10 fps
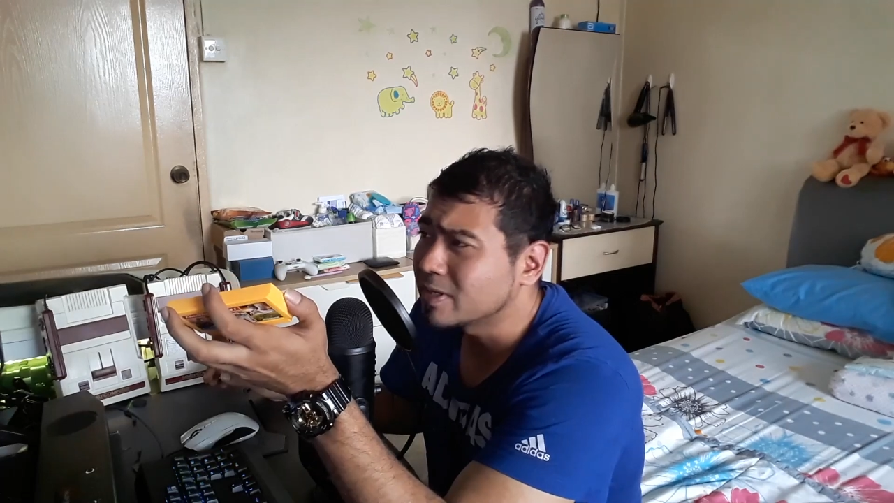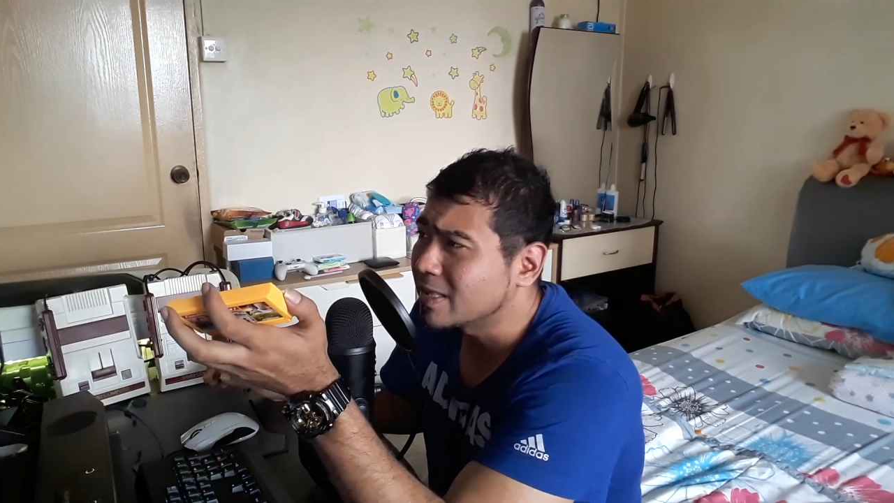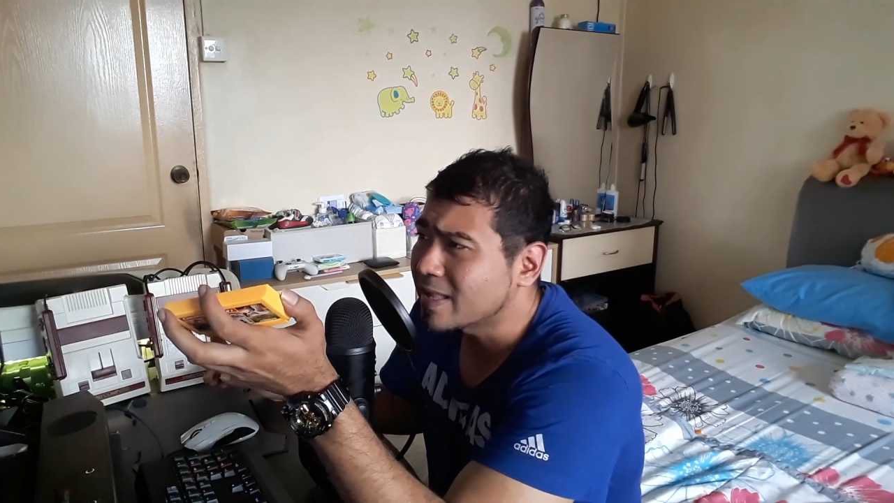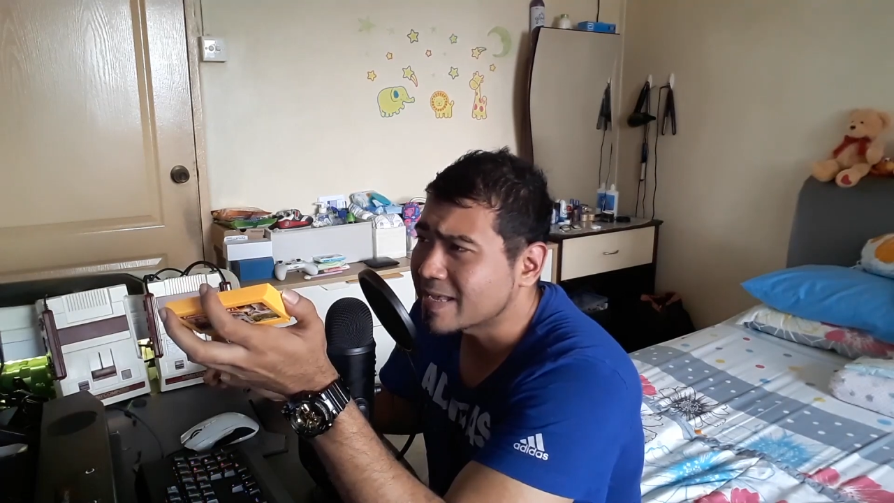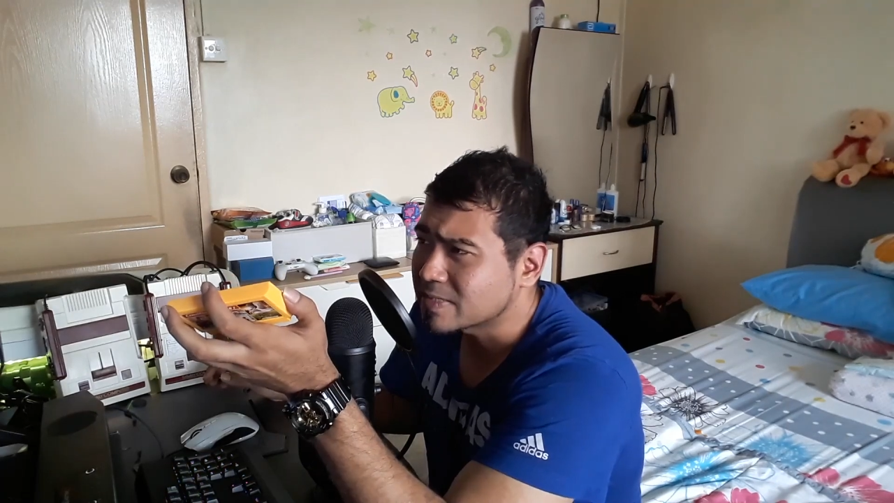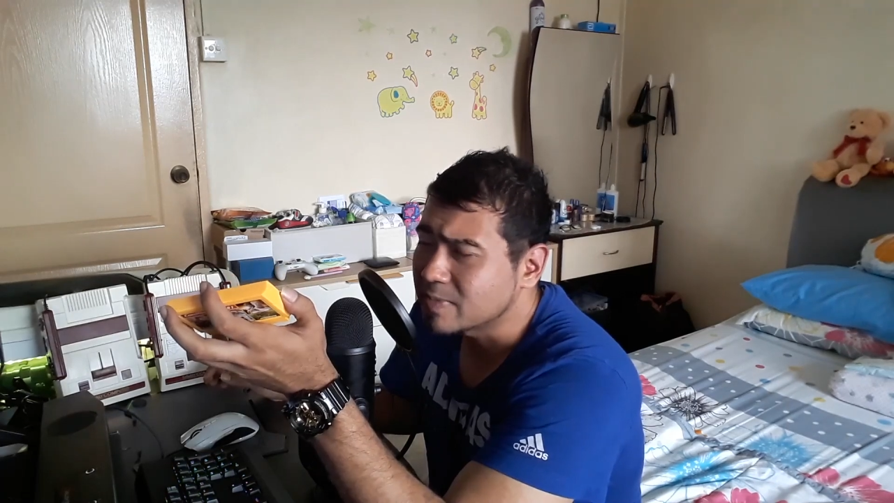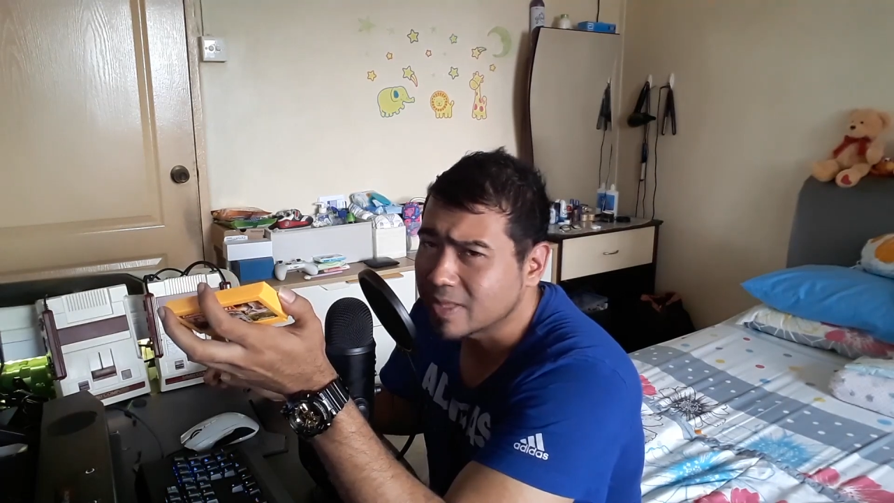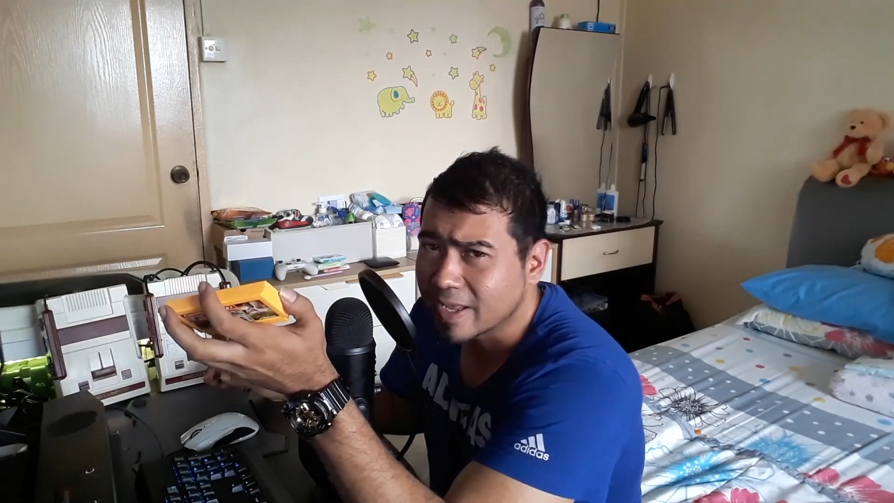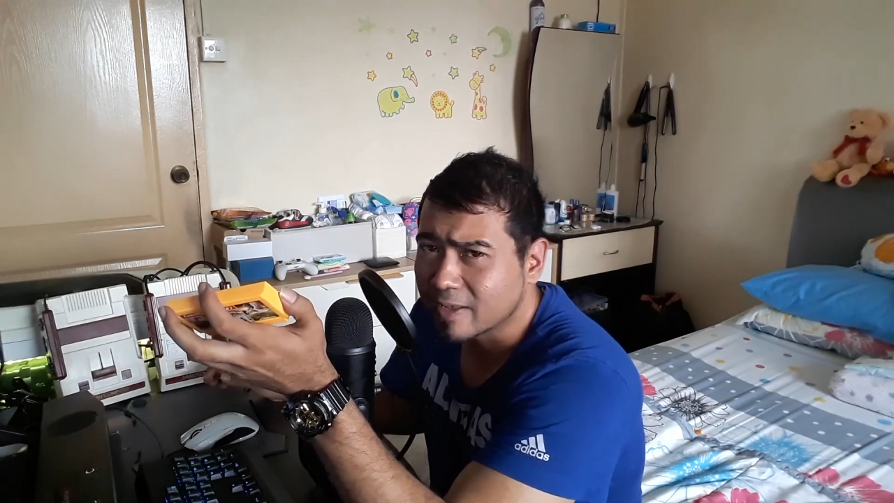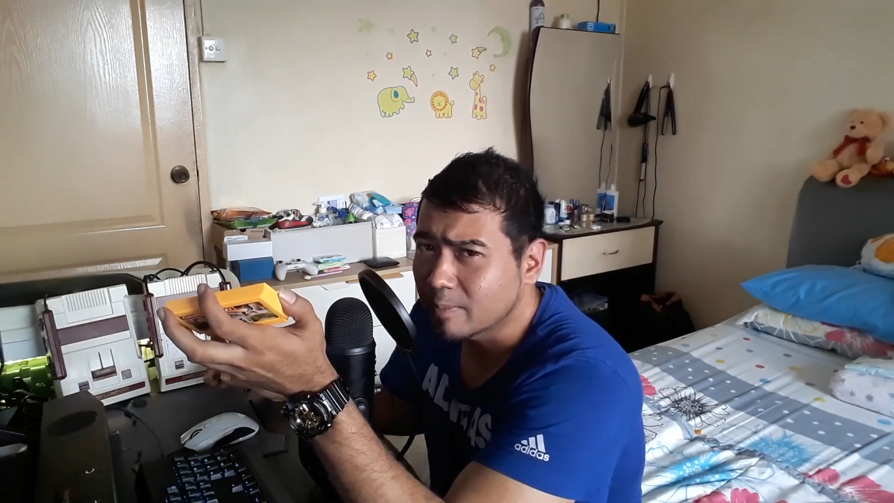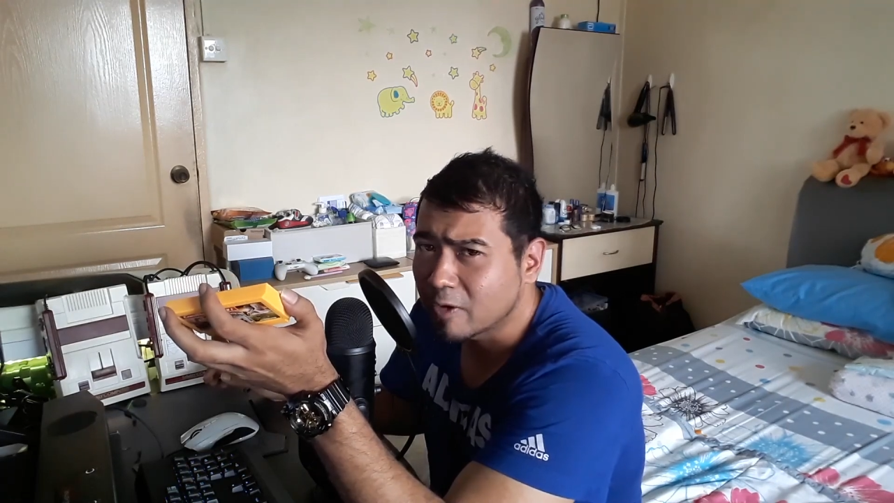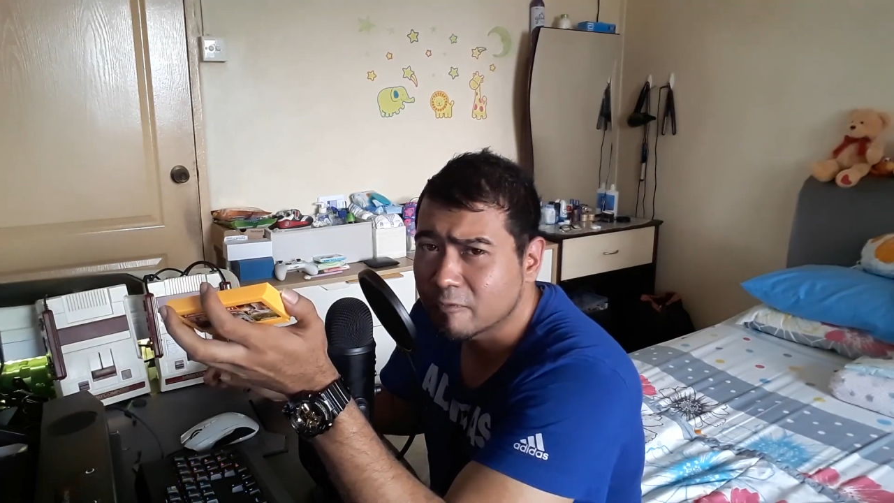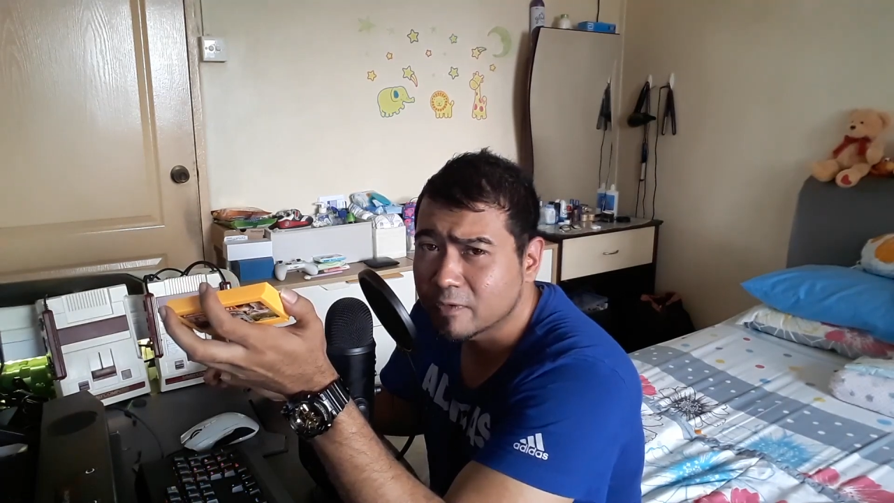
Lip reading: only last me like about